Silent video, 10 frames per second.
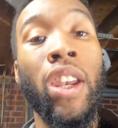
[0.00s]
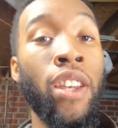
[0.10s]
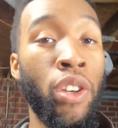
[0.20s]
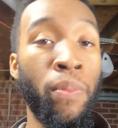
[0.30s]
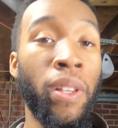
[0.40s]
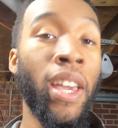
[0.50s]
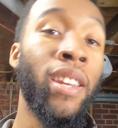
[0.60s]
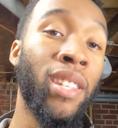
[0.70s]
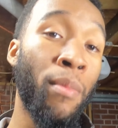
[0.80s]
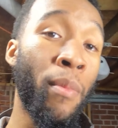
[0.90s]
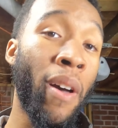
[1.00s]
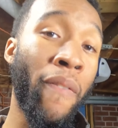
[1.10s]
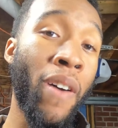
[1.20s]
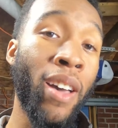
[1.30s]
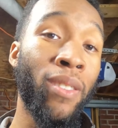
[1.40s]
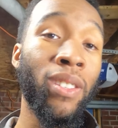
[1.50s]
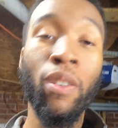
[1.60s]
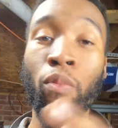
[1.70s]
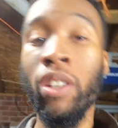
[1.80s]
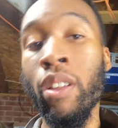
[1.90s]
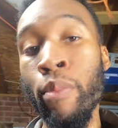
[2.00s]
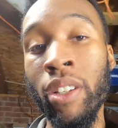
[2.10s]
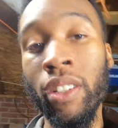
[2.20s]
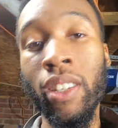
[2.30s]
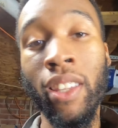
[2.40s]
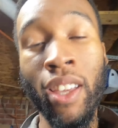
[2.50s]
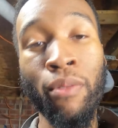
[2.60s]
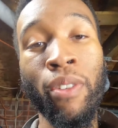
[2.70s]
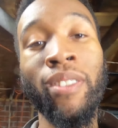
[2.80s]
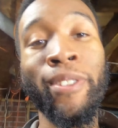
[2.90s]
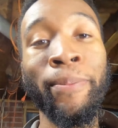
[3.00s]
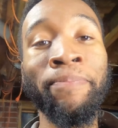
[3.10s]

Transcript: It duplicated some of my files and it wouldn't let me delete the other ones.